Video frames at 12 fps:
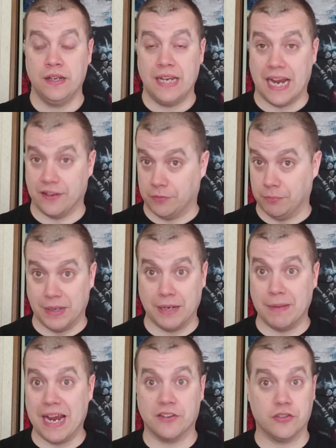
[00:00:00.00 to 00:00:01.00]
Had some
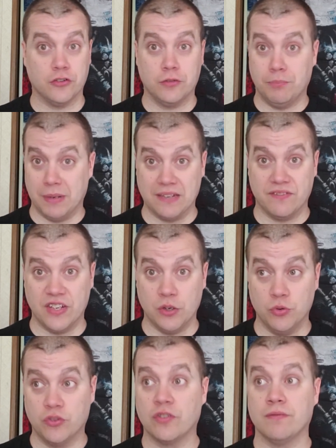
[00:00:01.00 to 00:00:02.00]
big matches, big
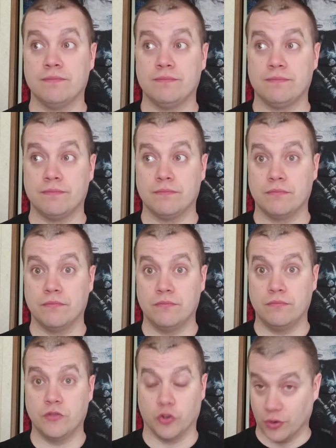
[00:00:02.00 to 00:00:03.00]
feuds.
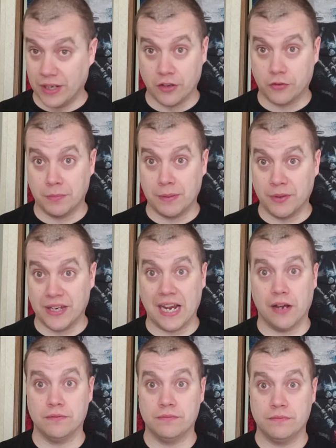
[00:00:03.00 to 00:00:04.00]
Sure, he held some people
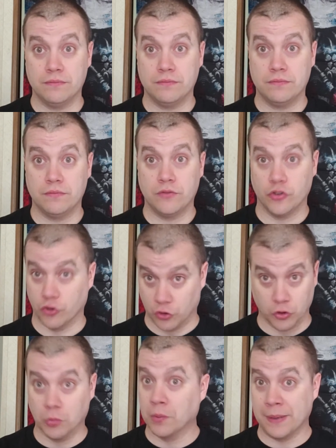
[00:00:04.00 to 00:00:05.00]
down.
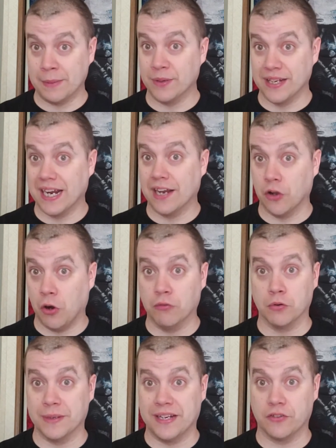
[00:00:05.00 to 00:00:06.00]
Sure, there were people that got
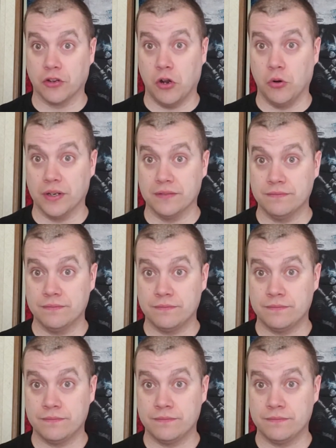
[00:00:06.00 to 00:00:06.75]
over because of Hogan.